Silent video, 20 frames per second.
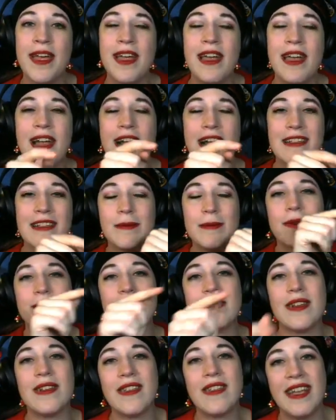as
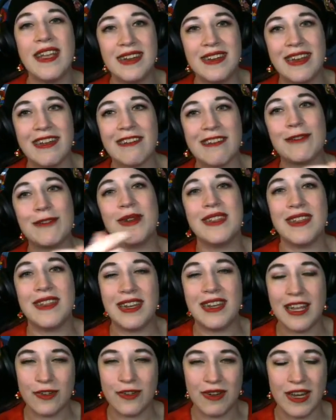opposed to landing next to it and then
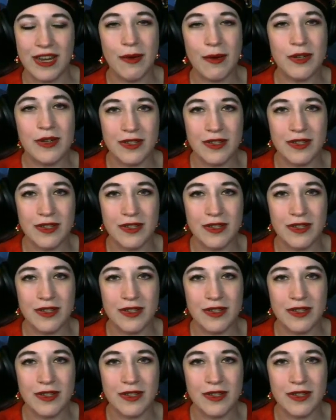entering it,